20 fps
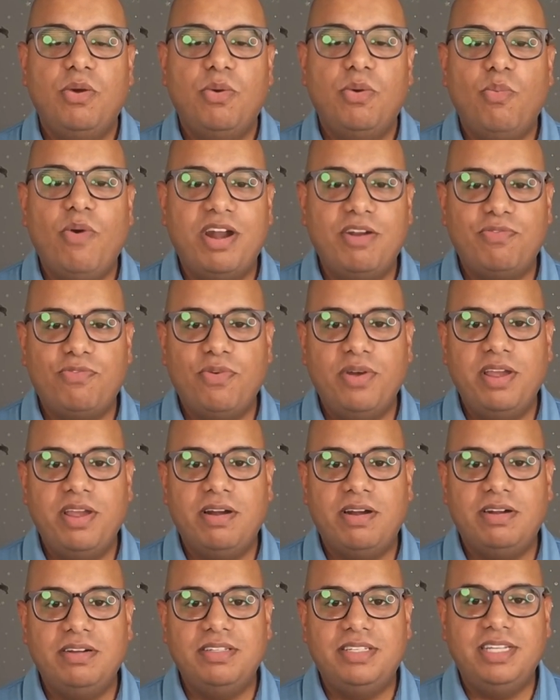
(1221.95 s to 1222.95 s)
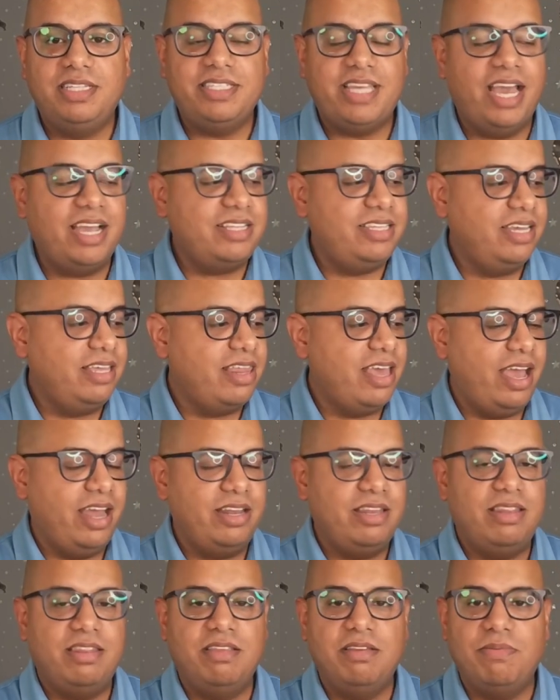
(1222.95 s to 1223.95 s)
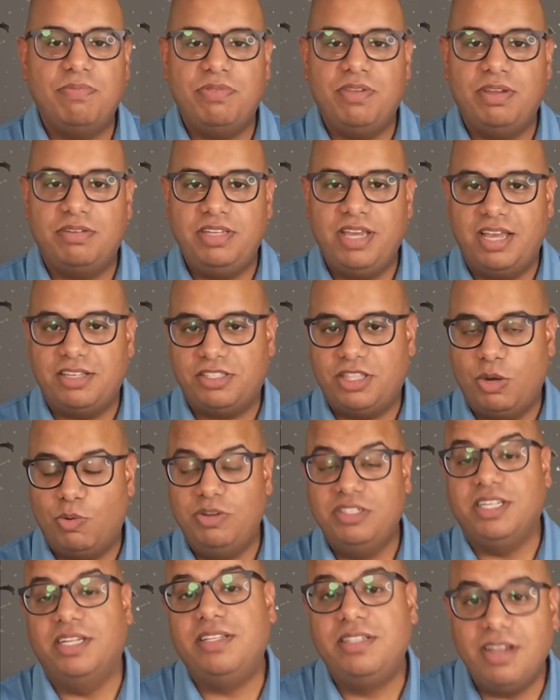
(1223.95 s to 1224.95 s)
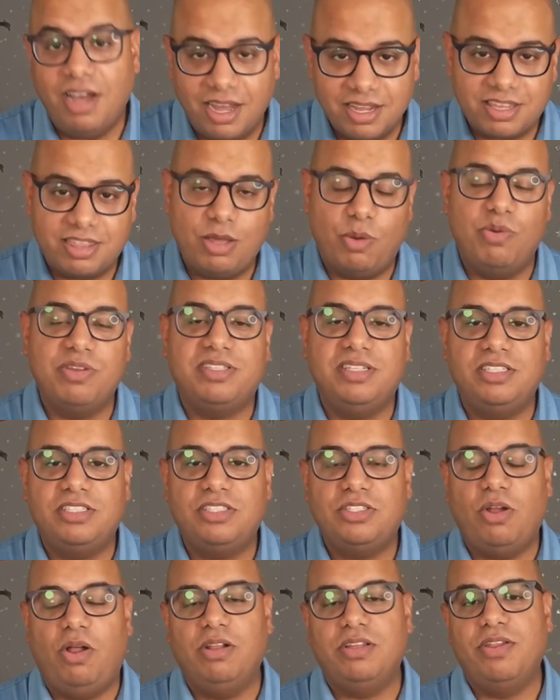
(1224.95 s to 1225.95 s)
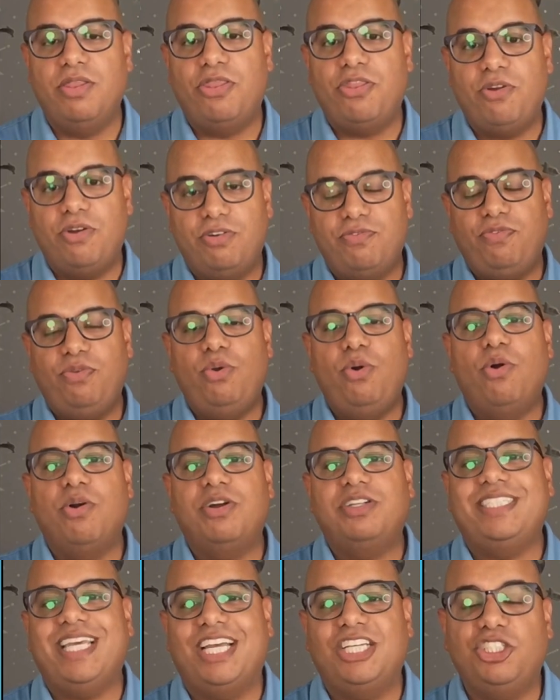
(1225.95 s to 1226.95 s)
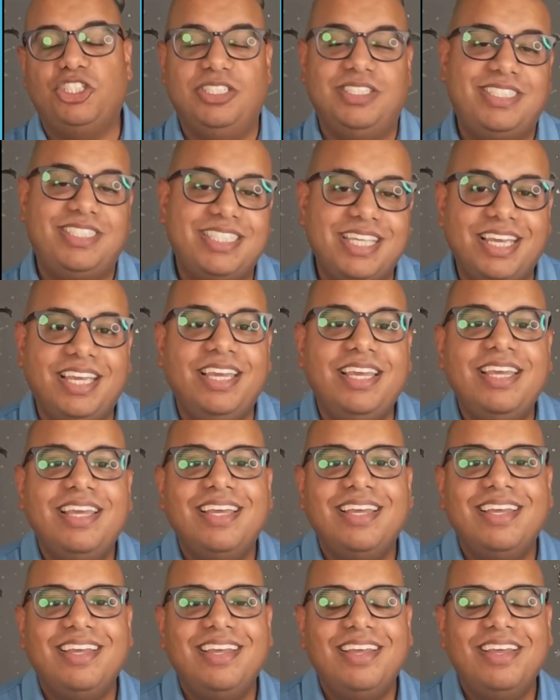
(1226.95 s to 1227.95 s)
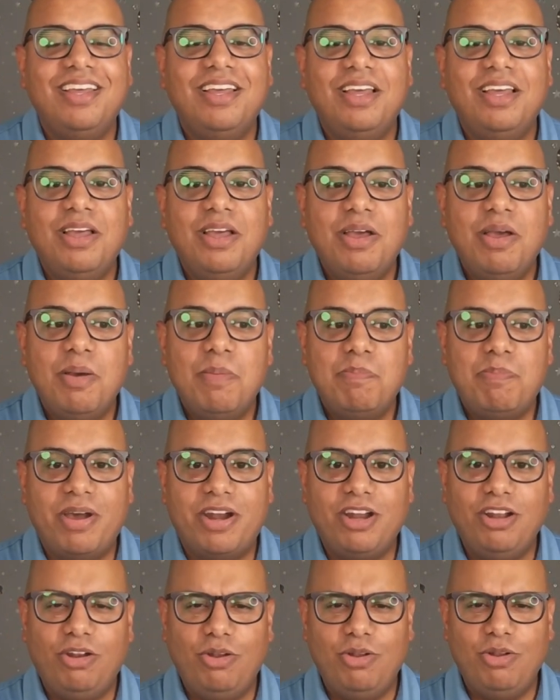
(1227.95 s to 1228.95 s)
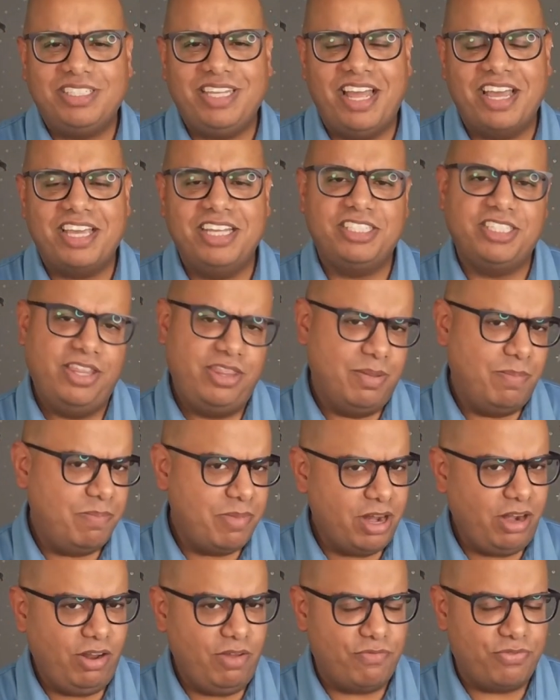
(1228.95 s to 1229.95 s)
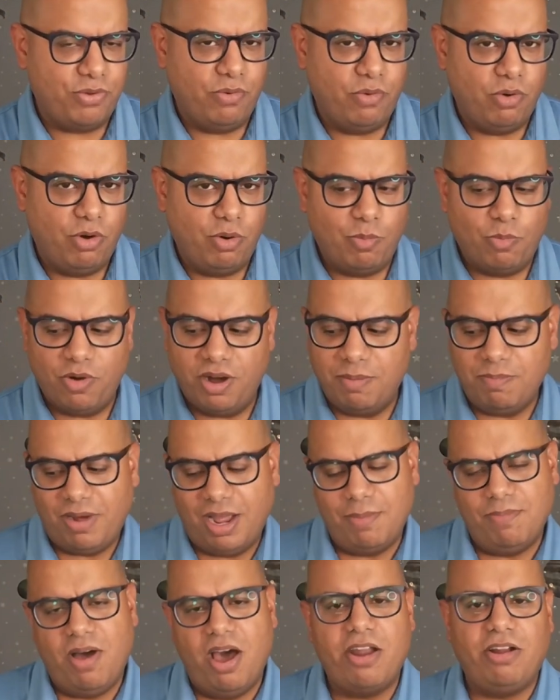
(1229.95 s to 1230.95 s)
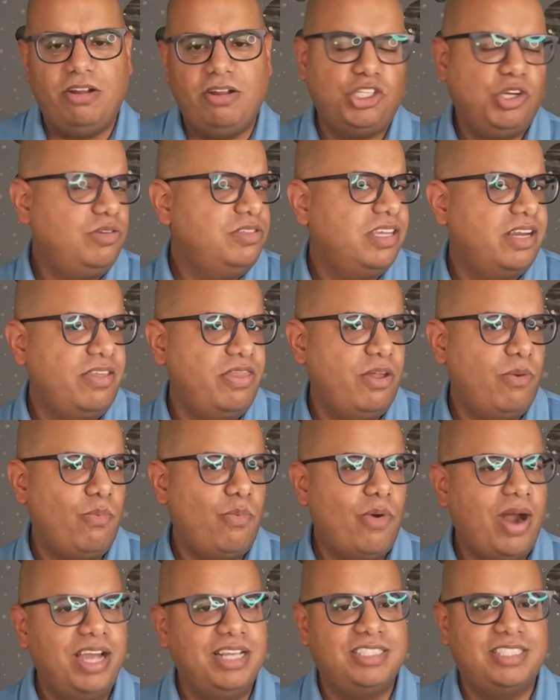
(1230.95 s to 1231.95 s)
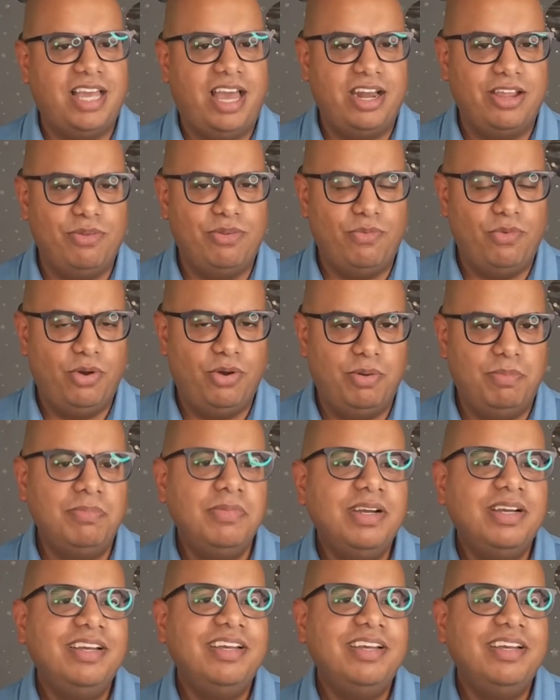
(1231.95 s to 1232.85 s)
what if we're detecting that, yes, there was a duct that was installed in 3rd floor, section C, but it looks like it's in the middle of the room where my model shows it in the right side of the room.